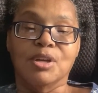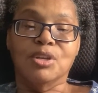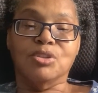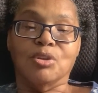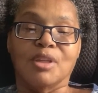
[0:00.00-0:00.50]

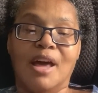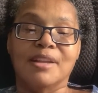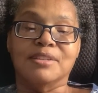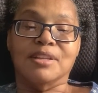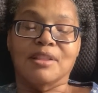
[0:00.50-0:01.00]
So that
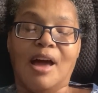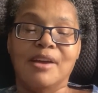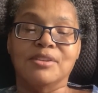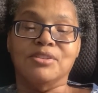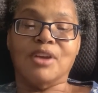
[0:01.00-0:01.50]
is The
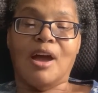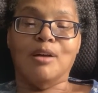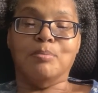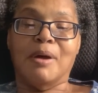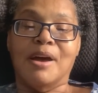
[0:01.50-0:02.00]
Liar's
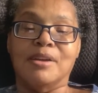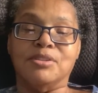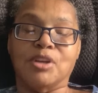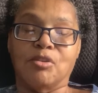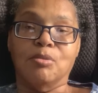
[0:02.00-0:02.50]
Child by
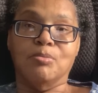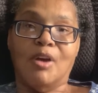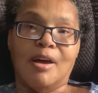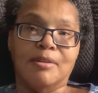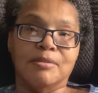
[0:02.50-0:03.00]
Sheryl
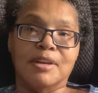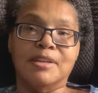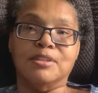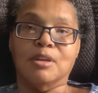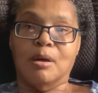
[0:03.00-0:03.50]
Brown.
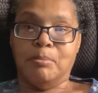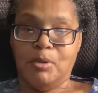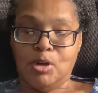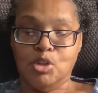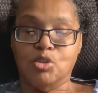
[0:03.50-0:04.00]
It's a
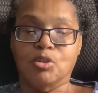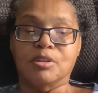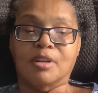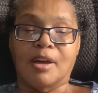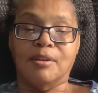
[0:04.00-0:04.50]
Bookouture
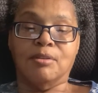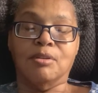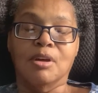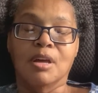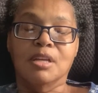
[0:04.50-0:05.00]
title.
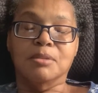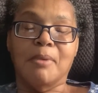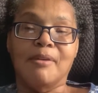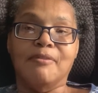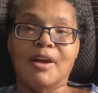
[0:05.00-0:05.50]
As a
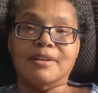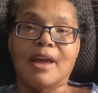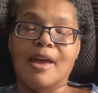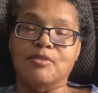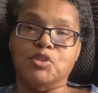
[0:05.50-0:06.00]
matter of fact, I
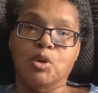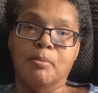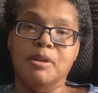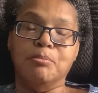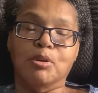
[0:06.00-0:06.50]
have so
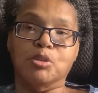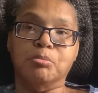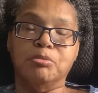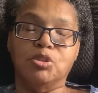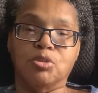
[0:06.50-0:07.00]
many Book of
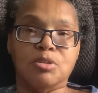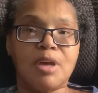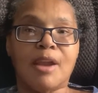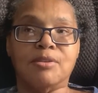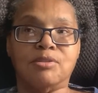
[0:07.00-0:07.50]
Mature
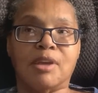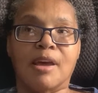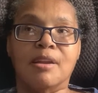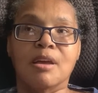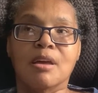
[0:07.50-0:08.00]
titles
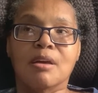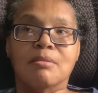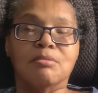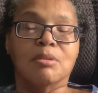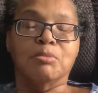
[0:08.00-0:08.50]
that
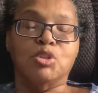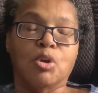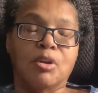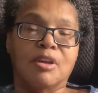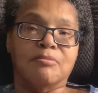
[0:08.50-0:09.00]
the
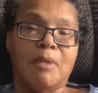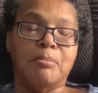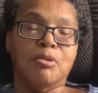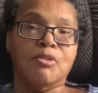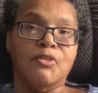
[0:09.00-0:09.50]
majority of my
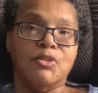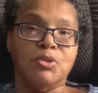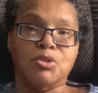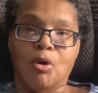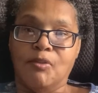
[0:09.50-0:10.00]
book
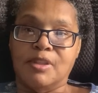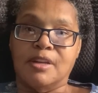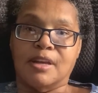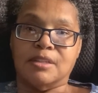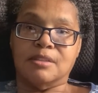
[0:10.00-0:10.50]
reviews over the
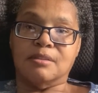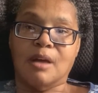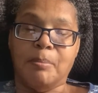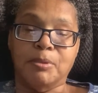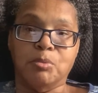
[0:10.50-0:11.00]
next
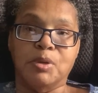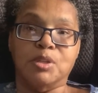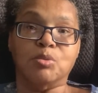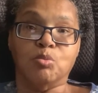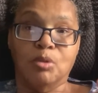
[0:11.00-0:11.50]
couple of
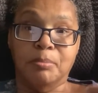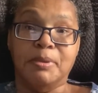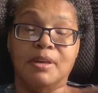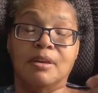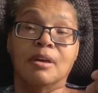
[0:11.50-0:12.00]
weeks will
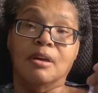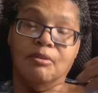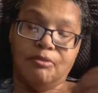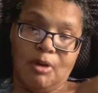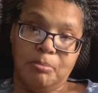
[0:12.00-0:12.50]
be
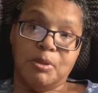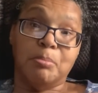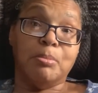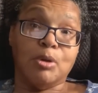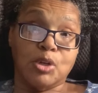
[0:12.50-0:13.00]
from the
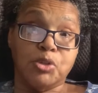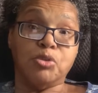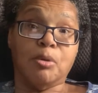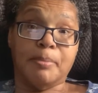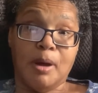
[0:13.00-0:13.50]

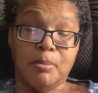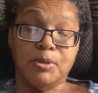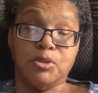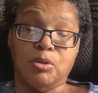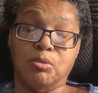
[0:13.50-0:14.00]
Bookouture
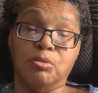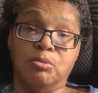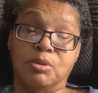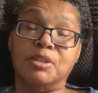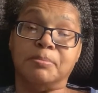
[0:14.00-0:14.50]
publisher,
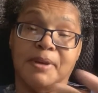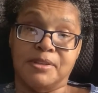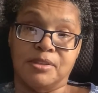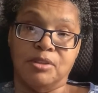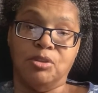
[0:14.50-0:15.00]
who is
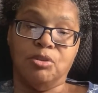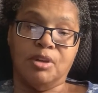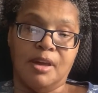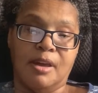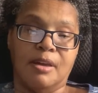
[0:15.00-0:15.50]
based in the
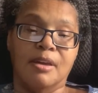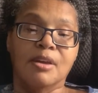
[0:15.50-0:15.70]
UK.